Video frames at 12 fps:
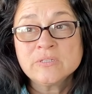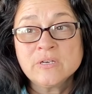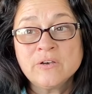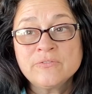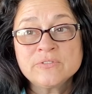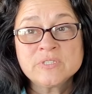
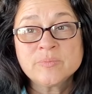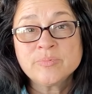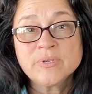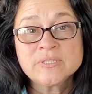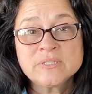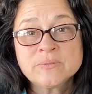the office of the
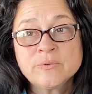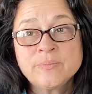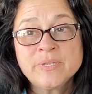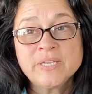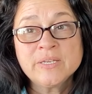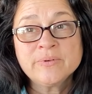president will
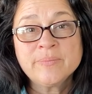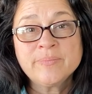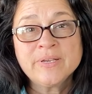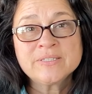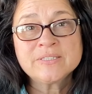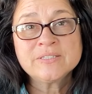be getting right
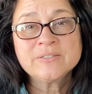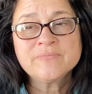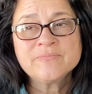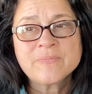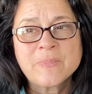back to you.